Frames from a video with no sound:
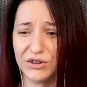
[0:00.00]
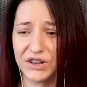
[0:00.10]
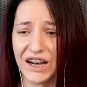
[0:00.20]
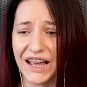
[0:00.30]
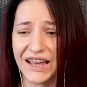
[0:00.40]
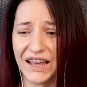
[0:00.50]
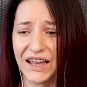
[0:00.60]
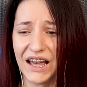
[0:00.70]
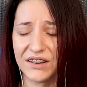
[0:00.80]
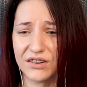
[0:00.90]
looks like a
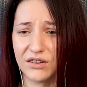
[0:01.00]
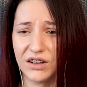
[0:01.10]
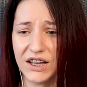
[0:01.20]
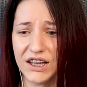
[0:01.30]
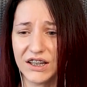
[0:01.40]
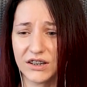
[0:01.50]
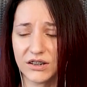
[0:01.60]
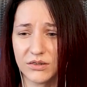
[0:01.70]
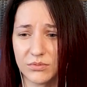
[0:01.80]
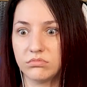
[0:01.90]
gasoline!